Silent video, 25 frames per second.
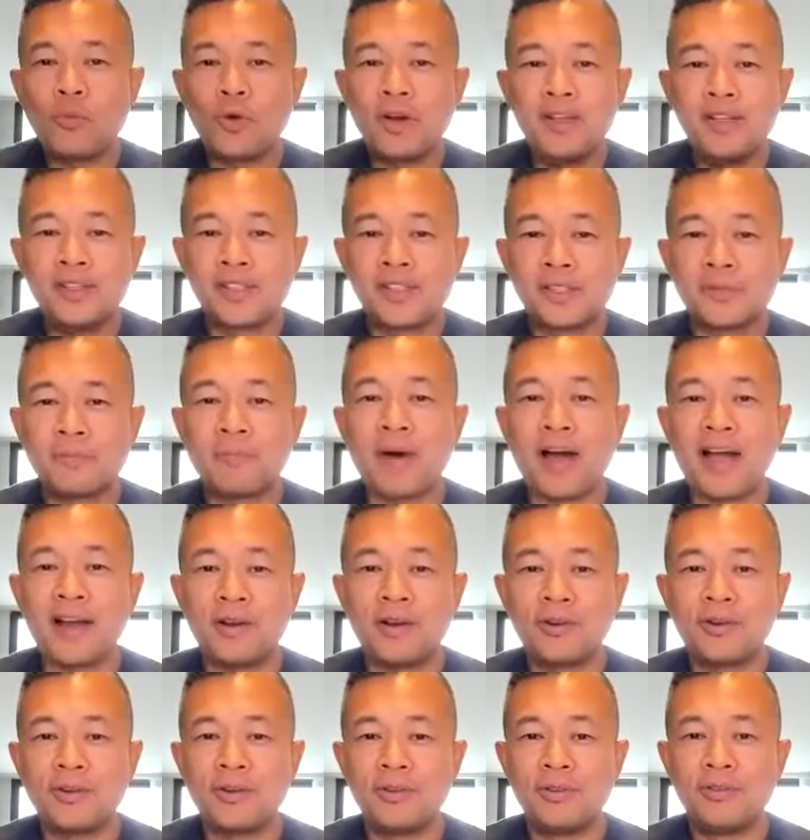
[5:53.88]
what
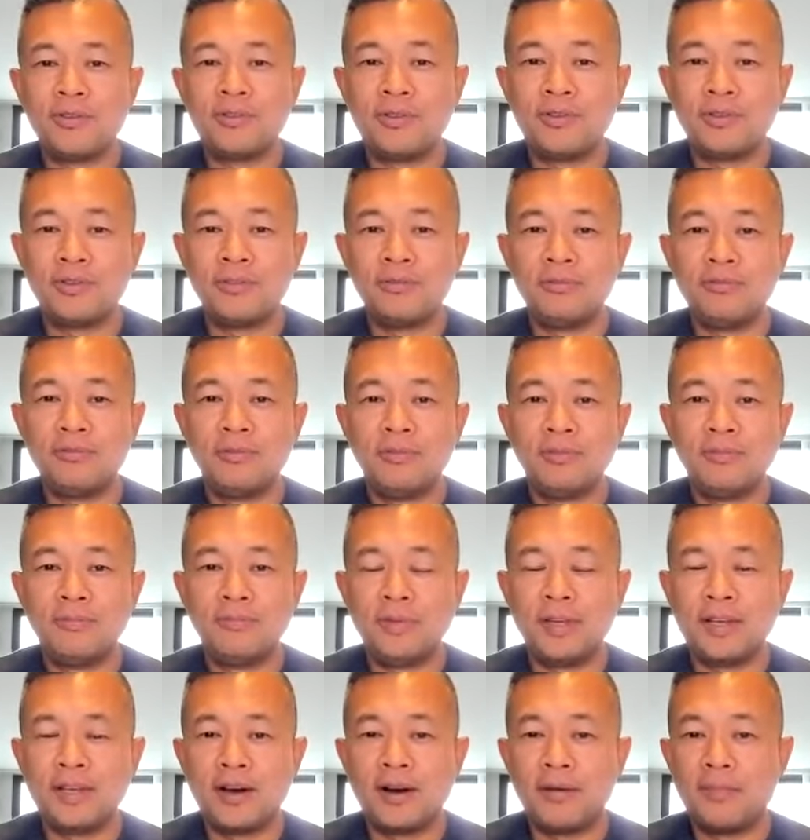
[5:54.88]
inspired you to
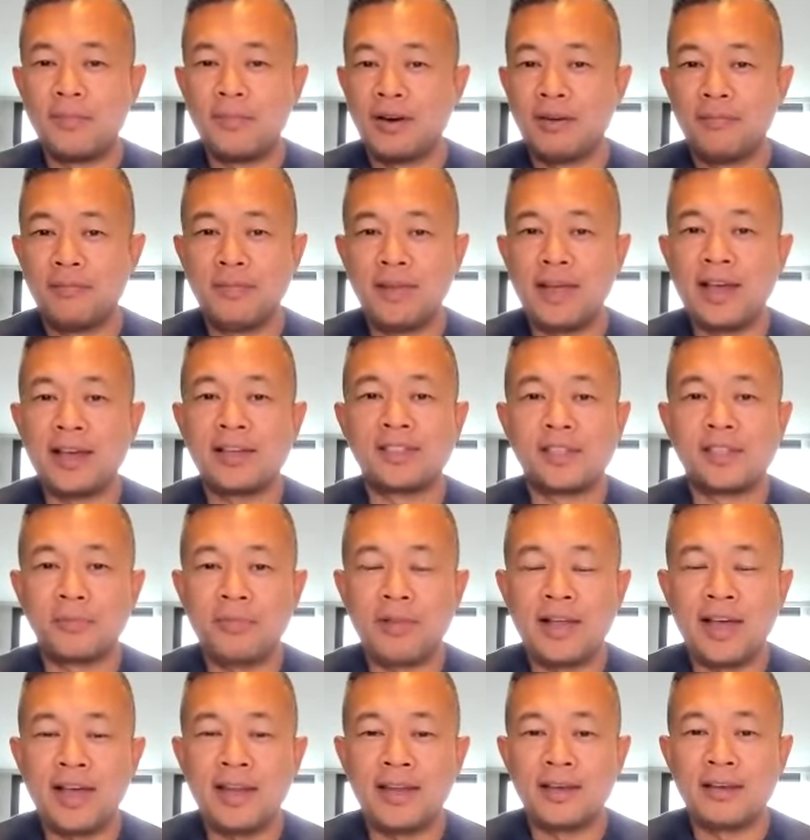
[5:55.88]
become a exit
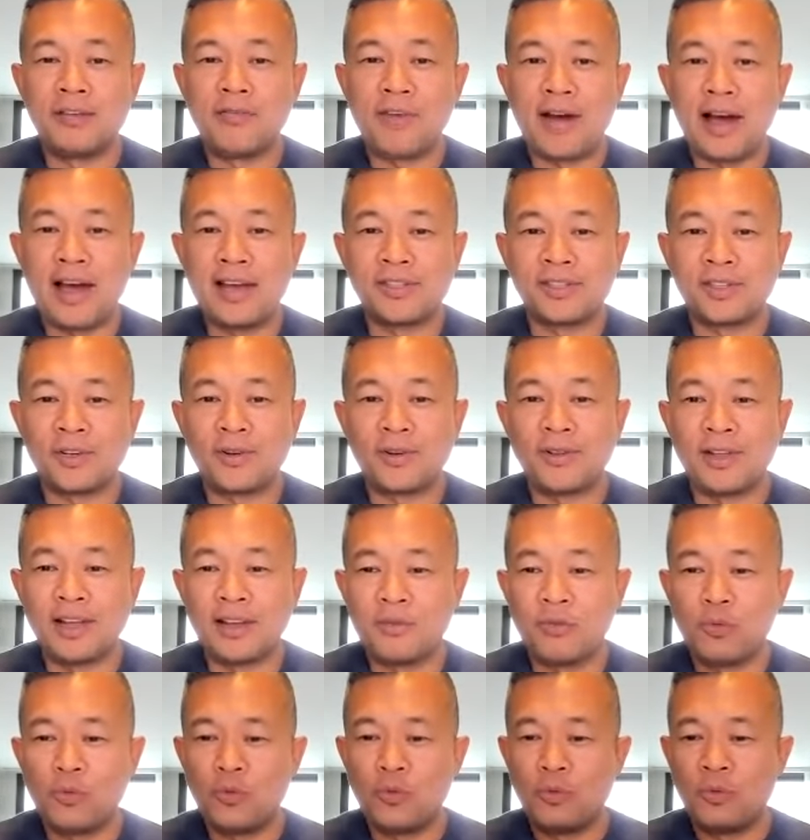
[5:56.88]
planning advisor,
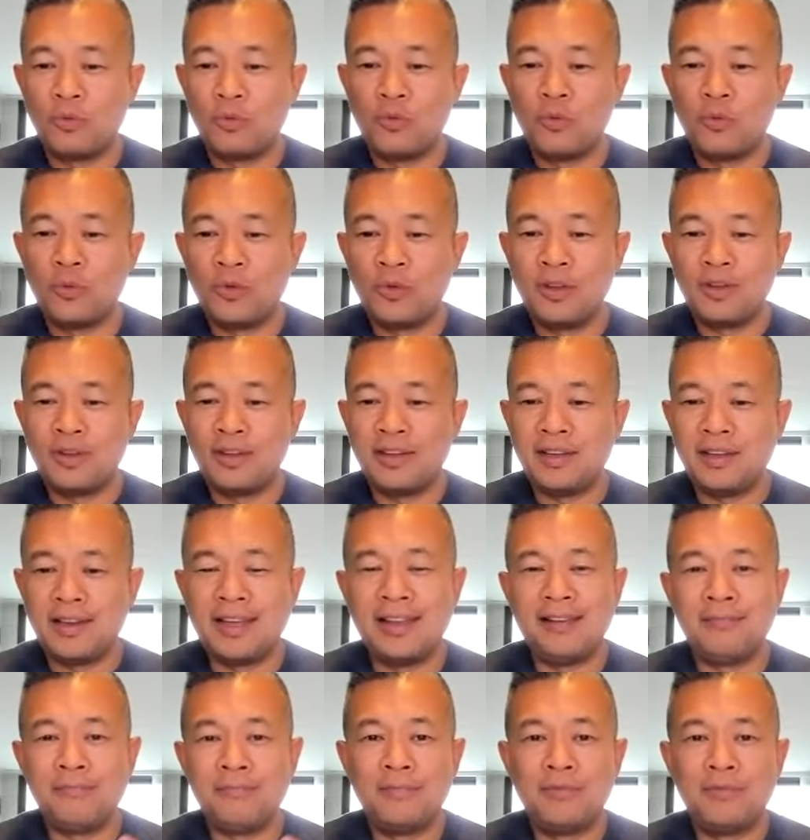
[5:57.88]

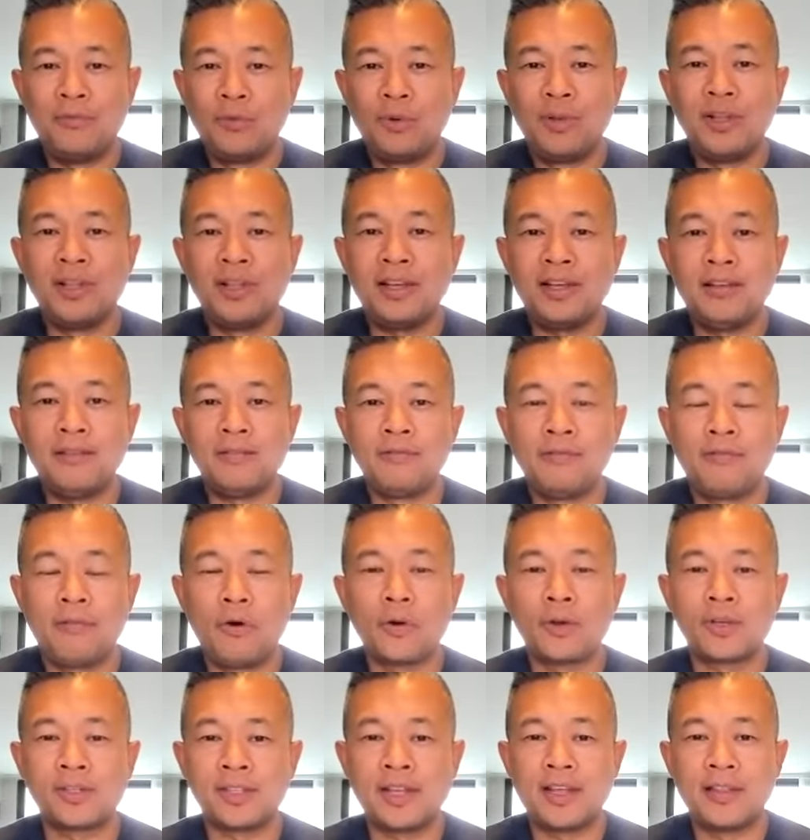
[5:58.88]
and really
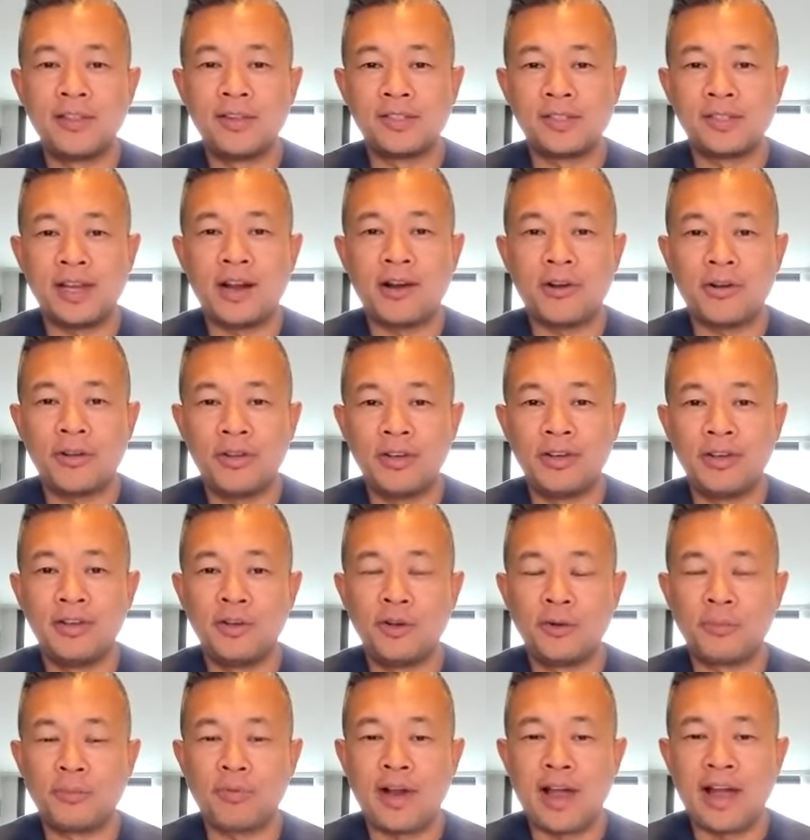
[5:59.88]
focus on this area in
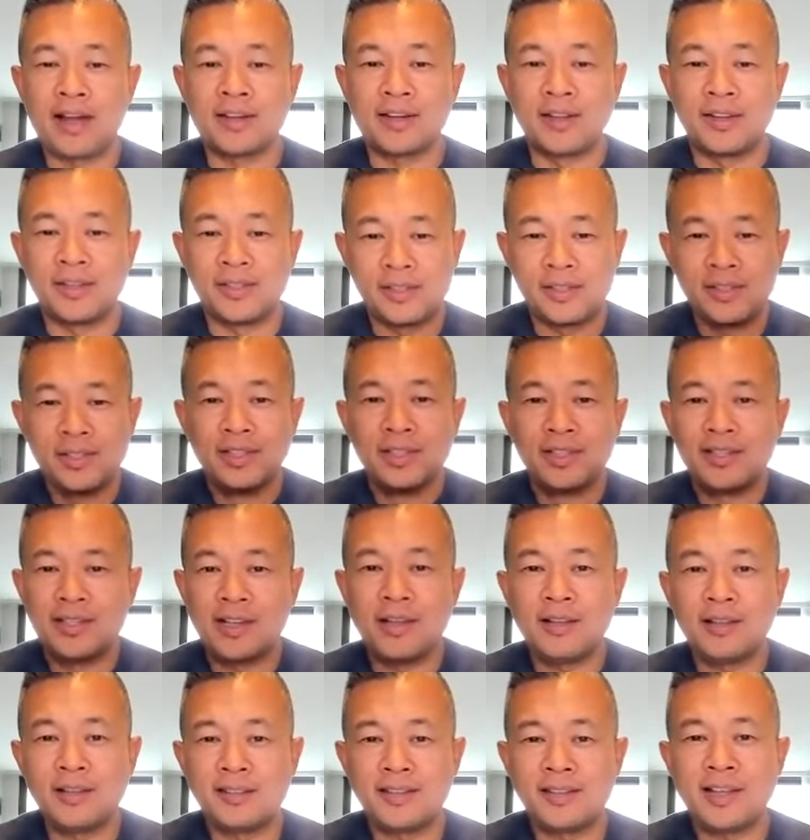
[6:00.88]
your practice?
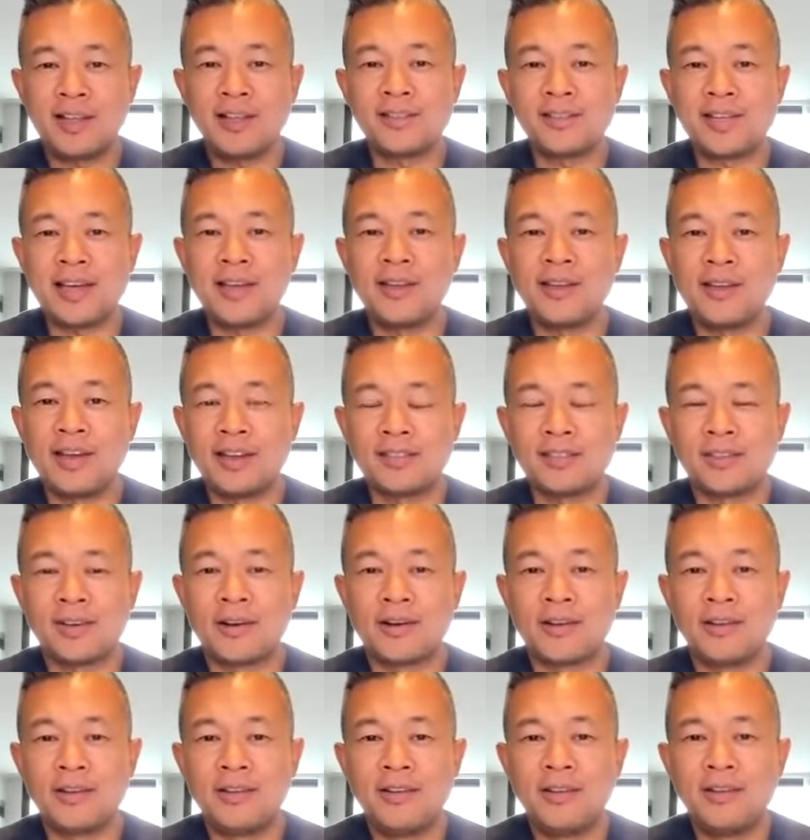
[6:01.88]
Tell us how you got
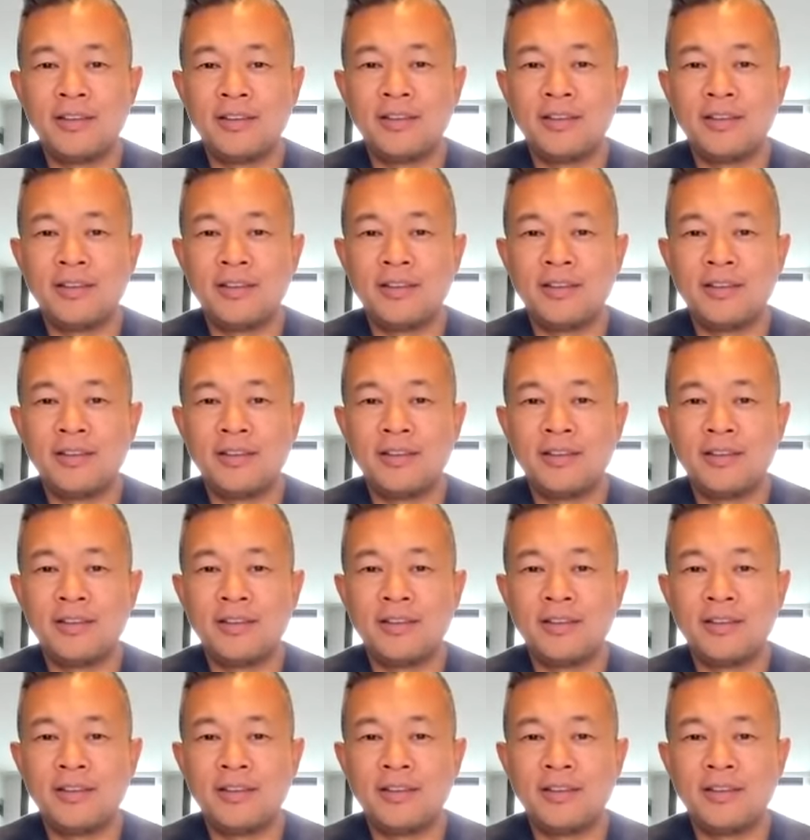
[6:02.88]
started.